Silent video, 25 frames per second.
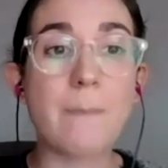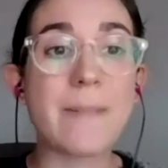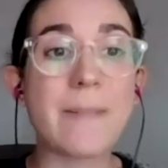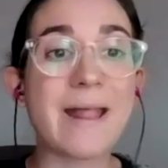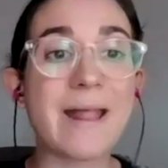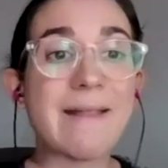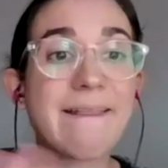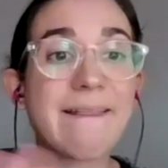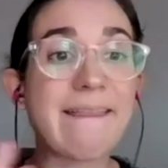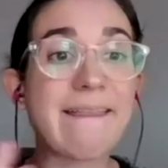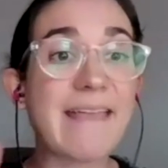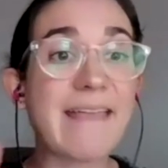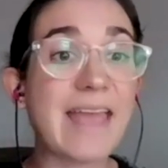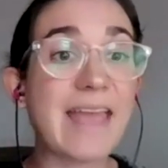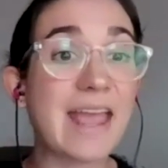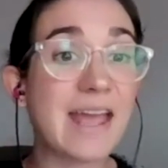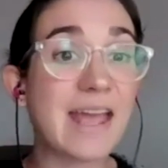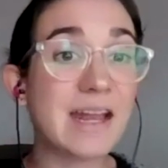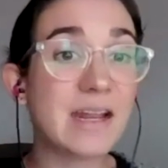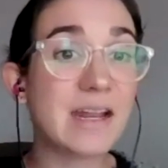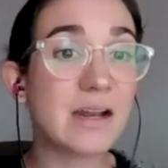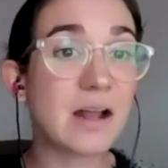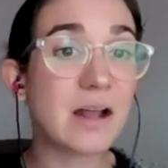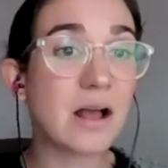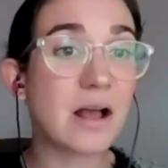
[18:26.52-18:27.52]
In
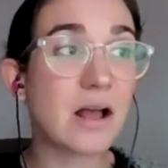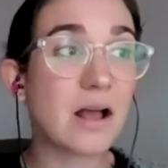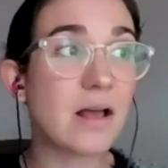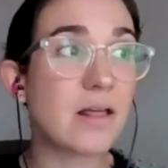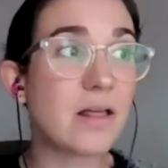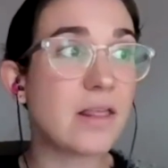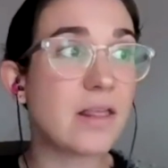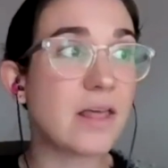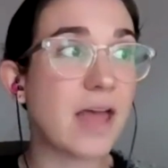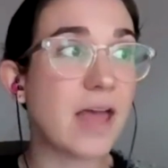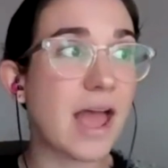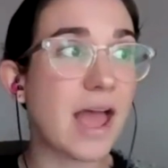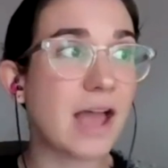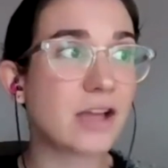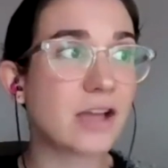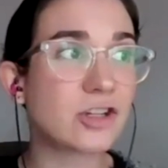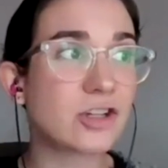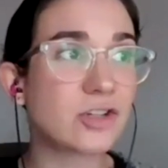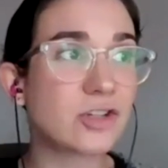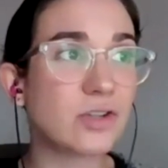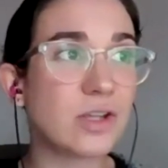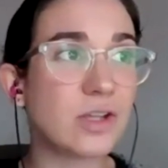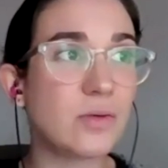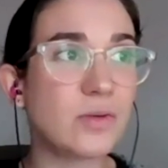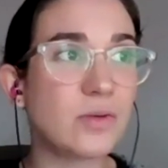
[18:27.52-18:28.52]
Canada,
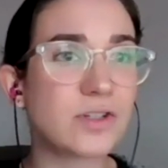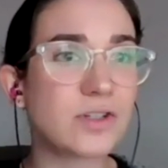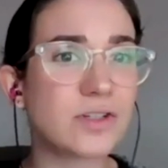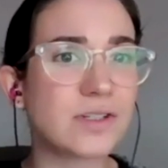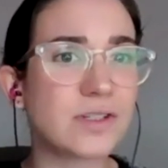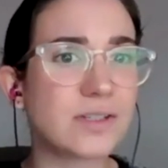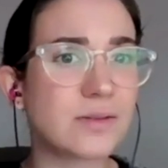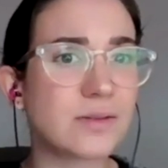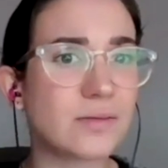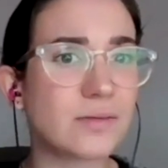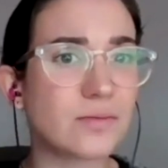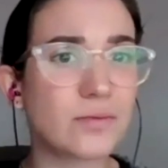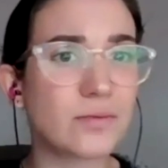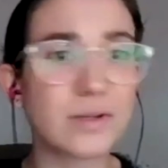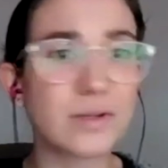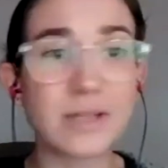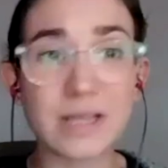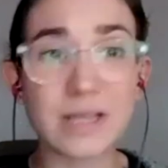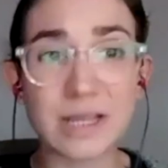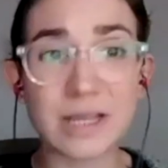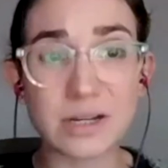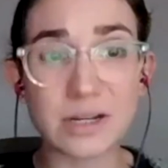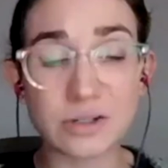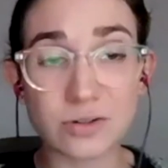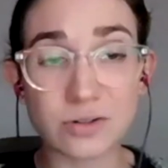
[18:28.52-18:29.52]
actually, which is
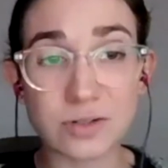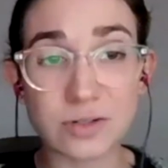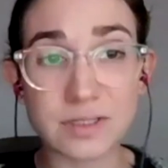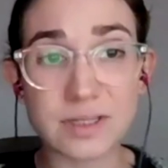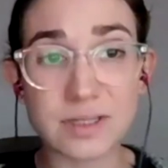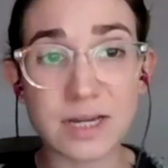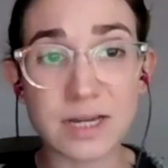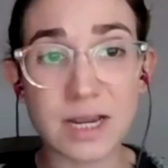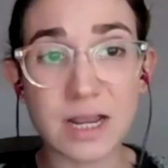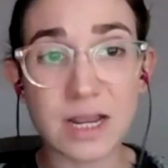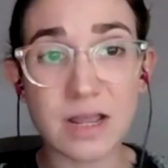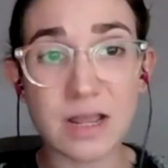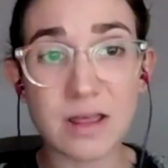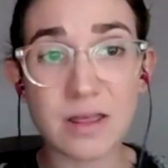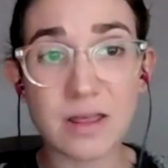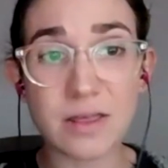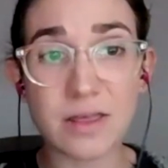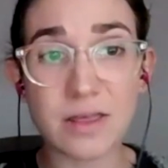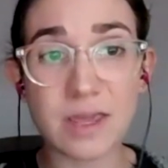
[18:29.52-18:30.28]
really interesting,